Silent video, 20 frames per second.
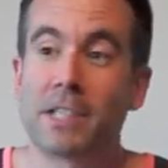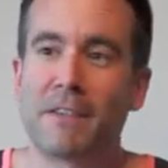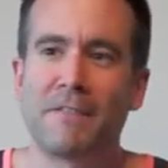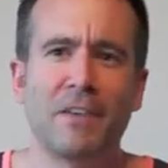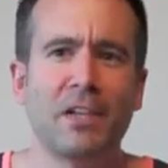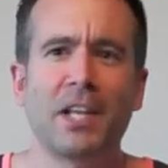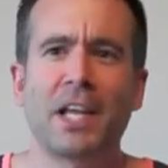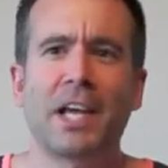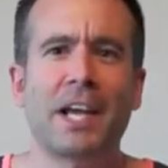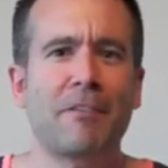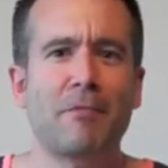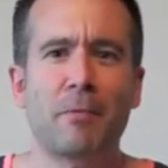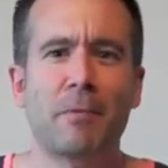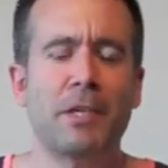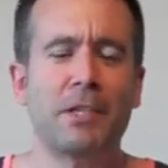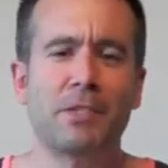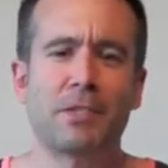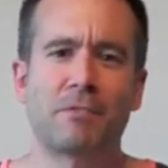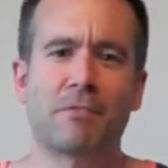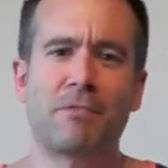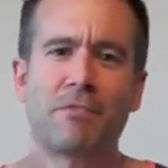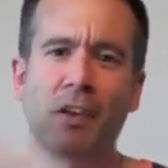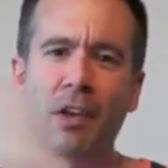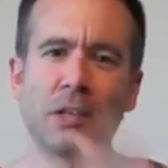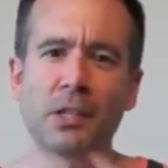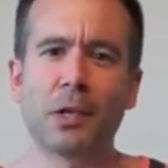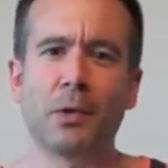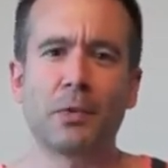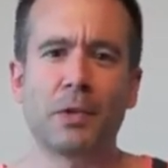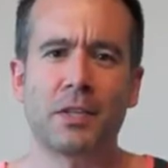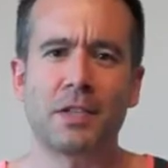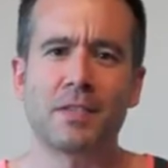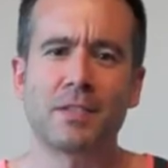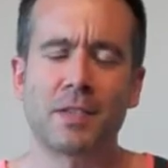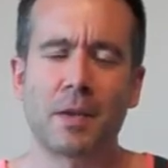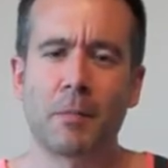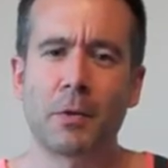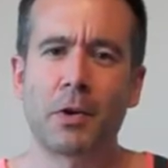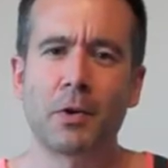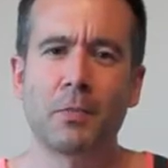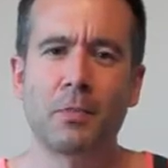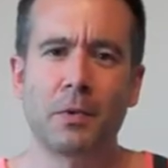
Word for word: I feel like everybody just front loaded the summer